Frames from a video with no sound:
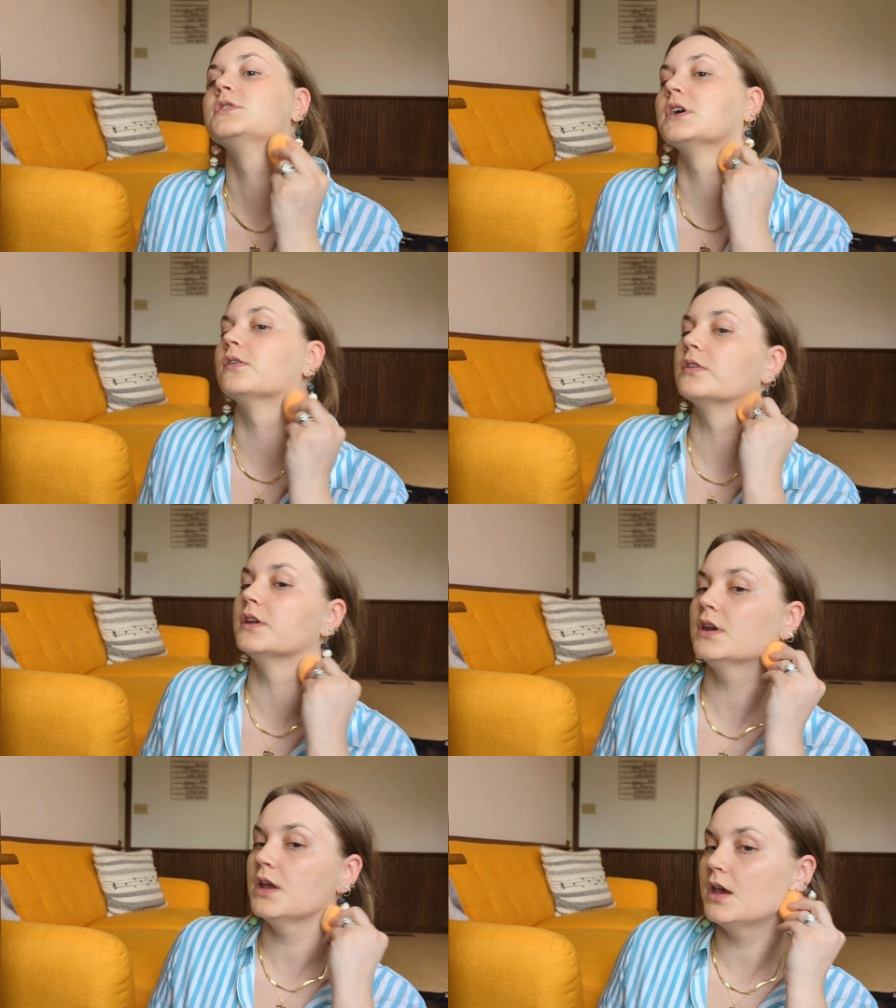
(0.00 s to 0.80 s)
Go down the
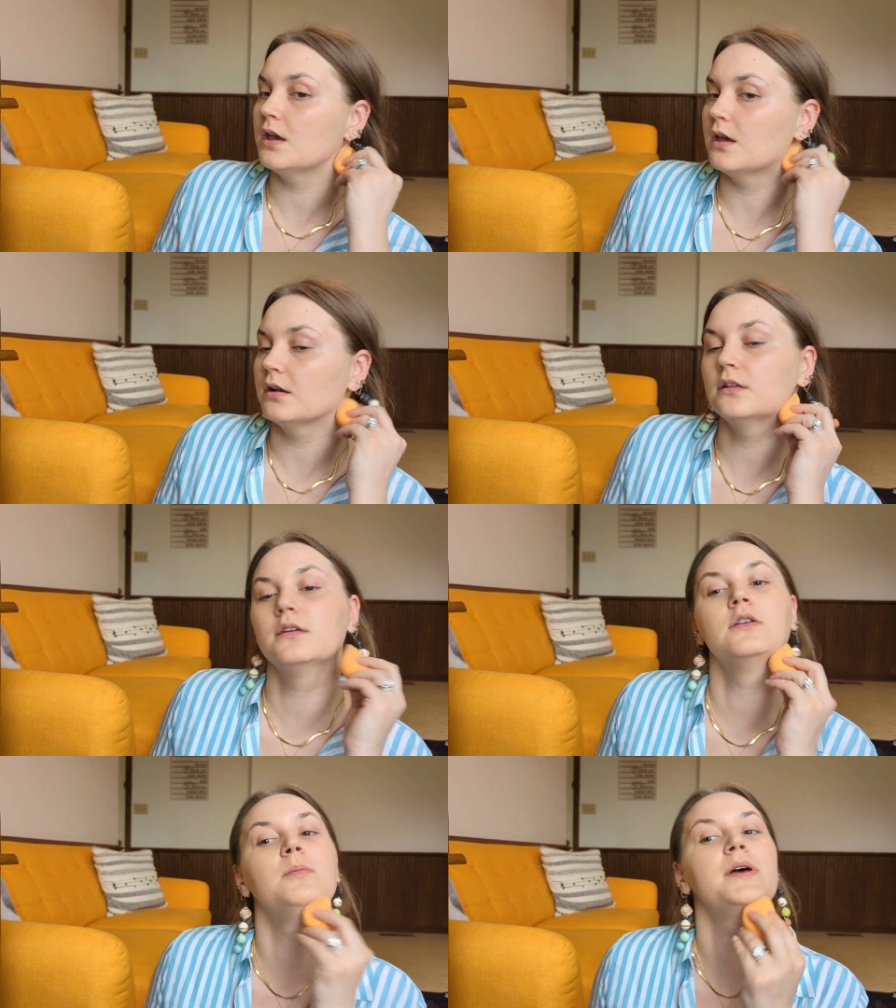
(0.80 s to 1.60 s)
neck a
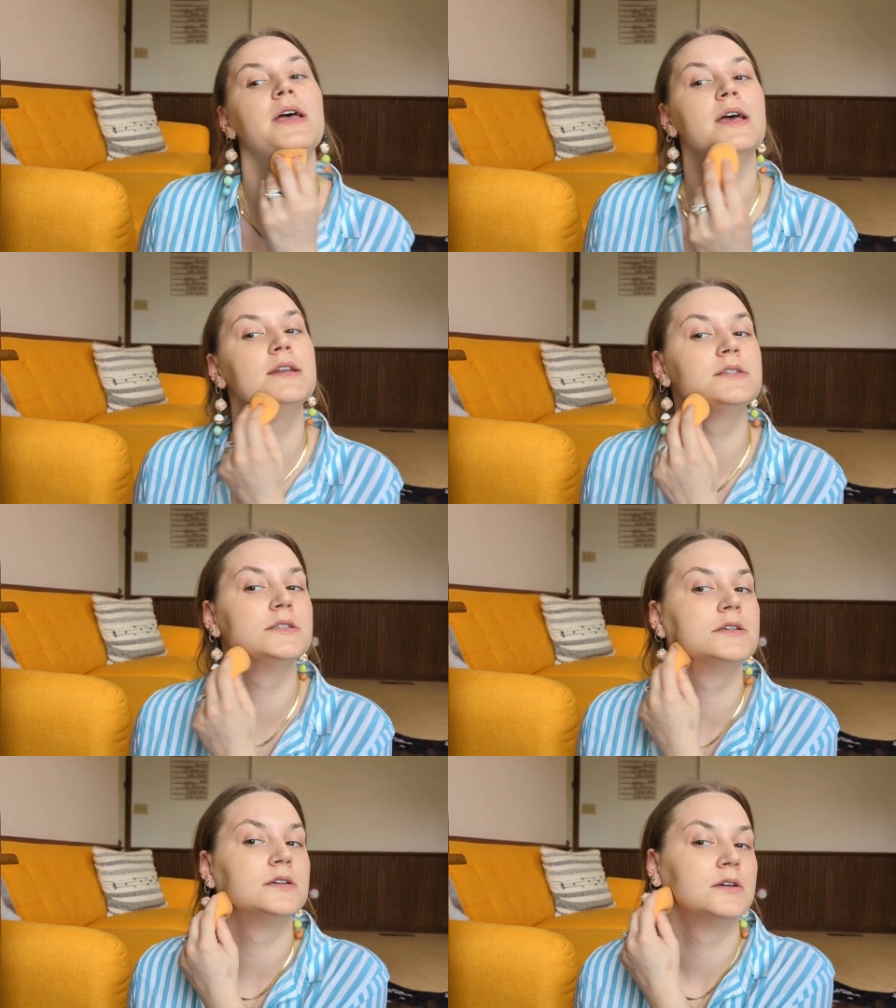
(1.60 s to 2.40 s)
little bit.